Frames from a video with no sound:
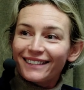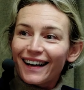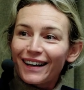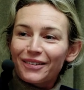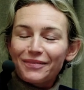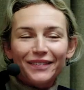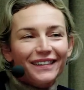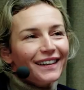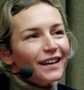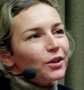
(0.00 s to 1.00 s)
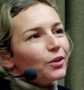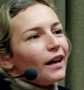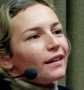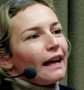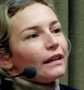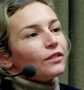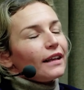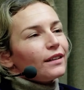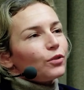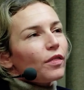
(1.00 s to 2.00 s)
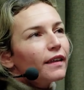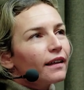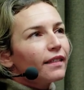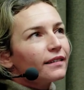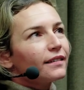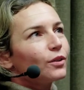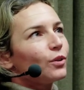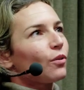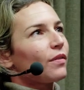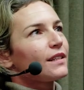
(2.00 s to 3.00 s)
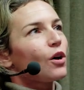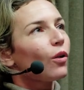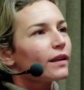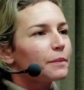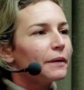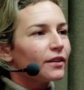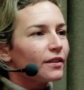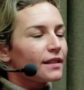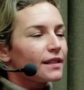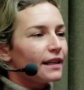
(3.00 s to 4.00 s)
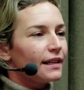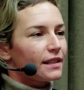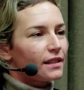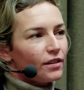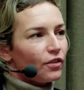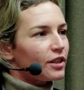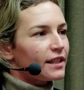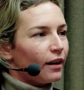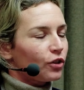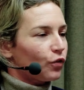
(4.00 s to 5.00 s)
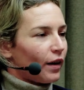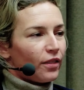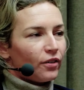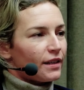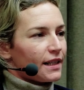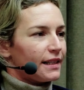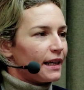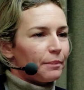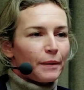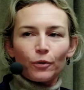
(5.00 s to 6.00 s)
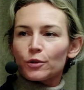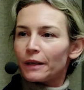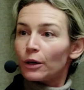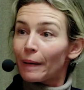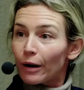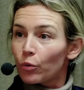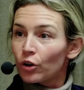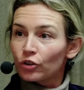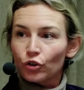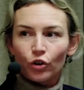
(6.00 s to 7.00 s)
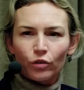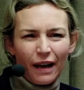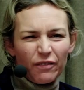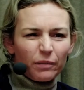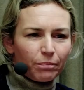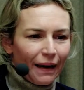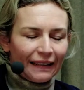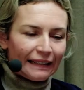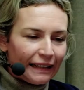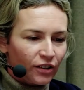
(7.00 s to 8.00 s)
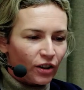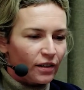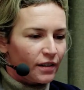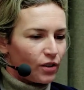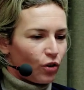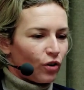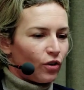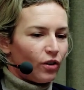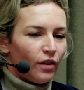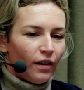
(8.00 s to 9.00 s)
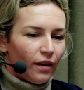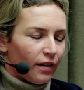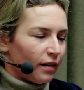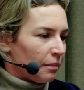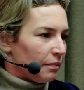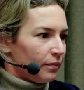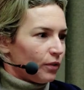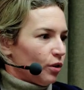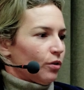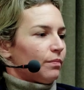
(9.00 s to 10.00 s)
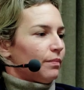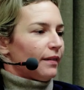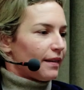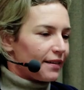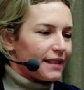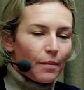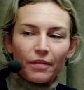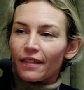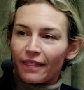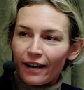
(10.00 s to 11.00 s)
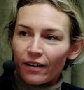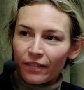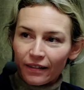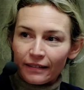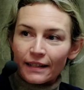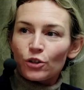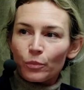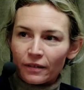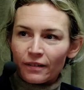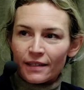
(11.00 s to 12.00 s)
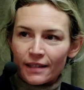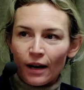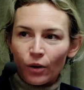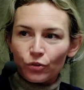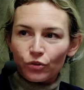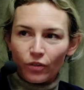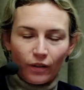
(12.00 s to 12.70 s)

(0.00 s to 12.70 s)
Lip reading: And kind of and to think that, you know, this whole experience is the result of either, as I say, people's being backward or having bad leaders, or you know, there's something there that needs to be teased out